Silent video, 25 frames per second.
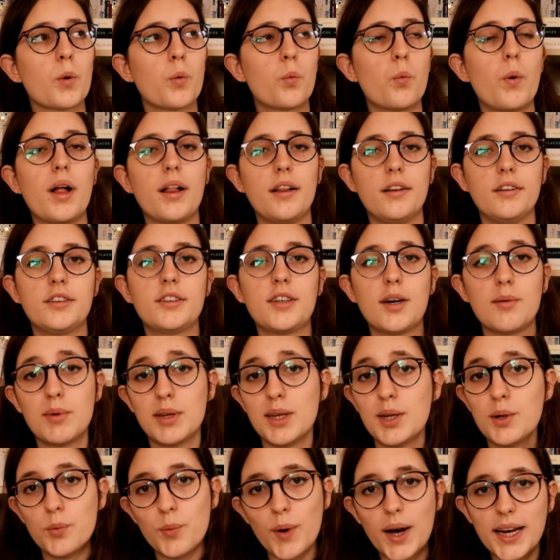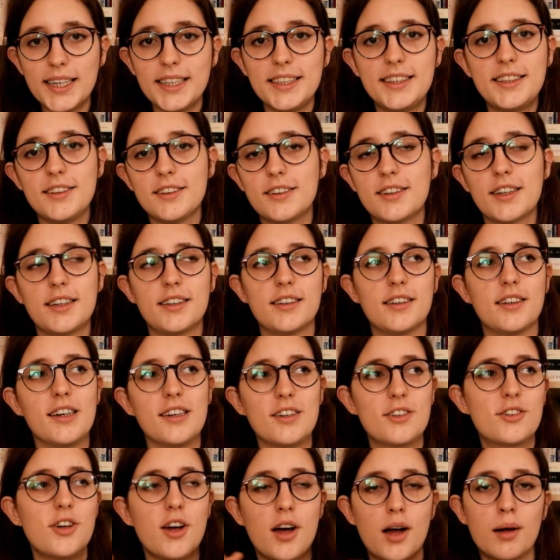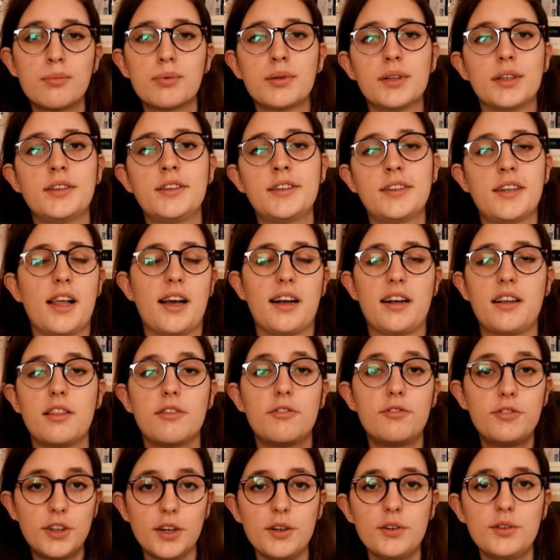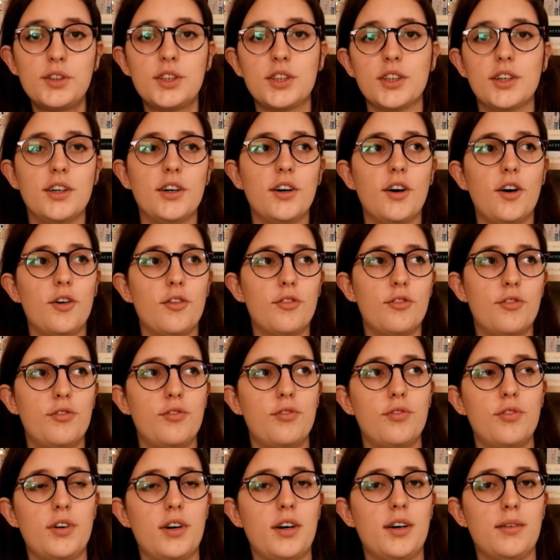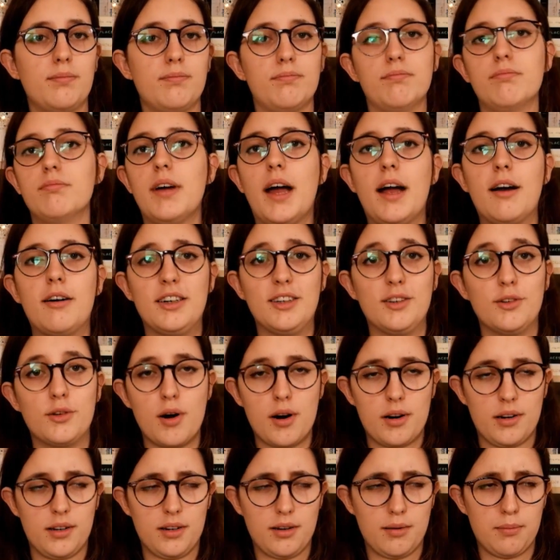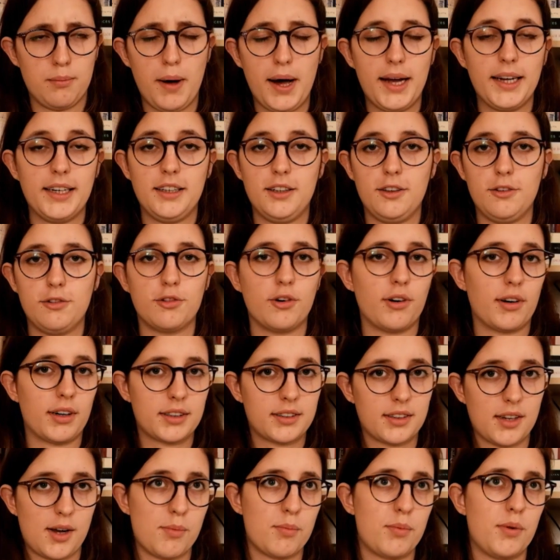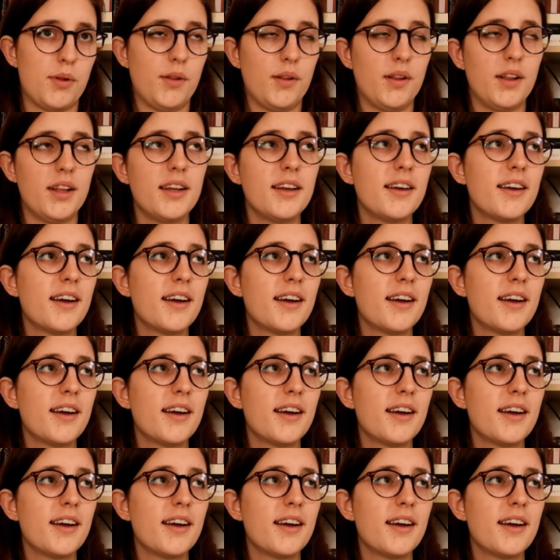well, so many ways you can interpret like the future of Harry, Ron and Hermione, for example.